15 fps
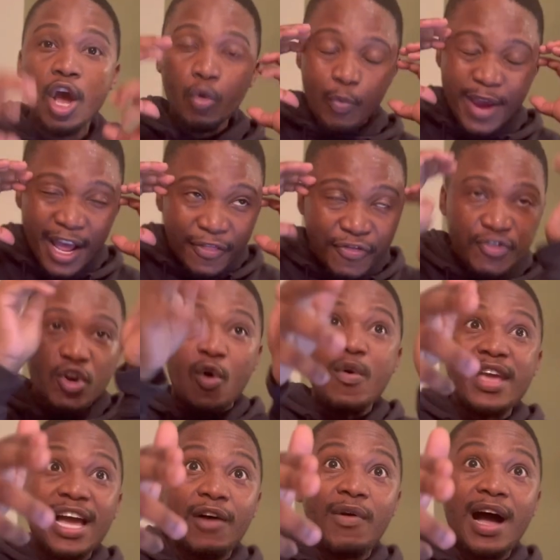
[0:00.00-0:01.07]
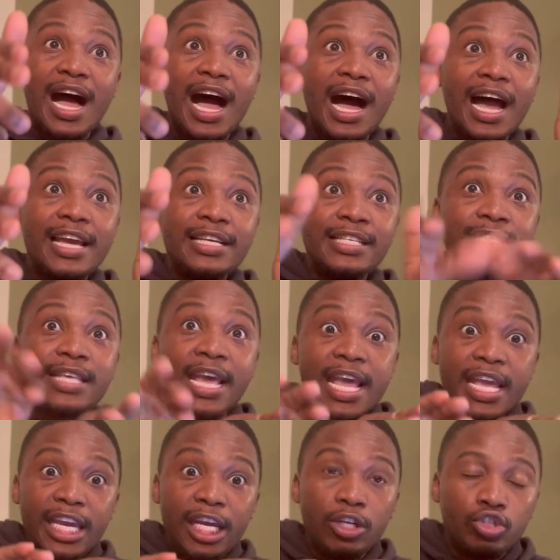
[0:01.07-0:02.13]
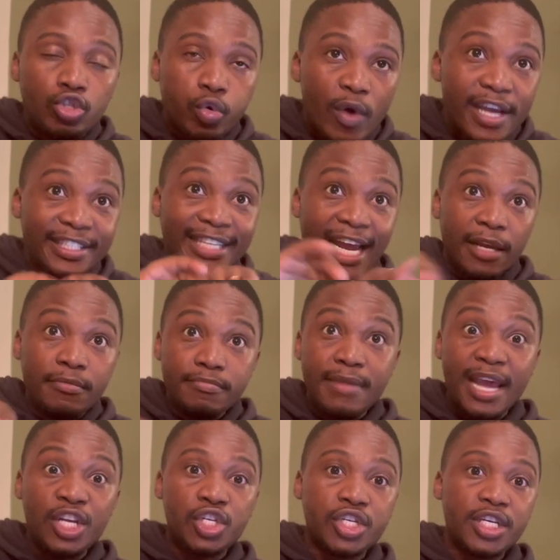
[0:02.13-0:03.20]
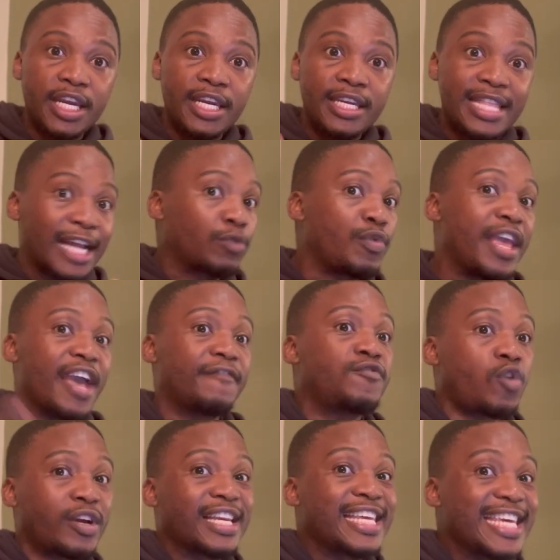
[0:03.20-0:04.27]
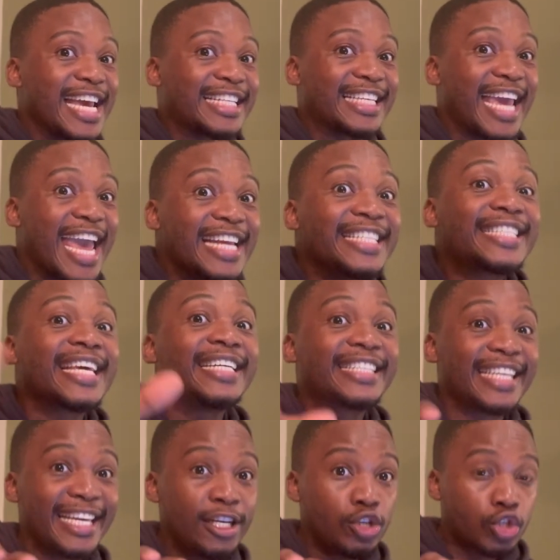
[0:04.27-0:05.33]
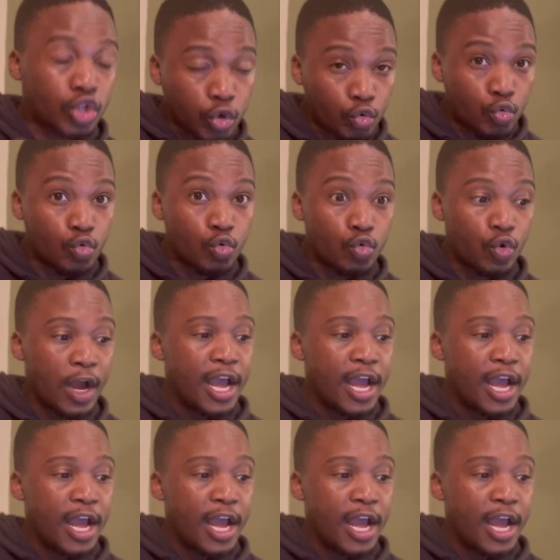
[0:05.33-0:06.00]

we are throwing our eyes into a dimension that we have not yet entered into.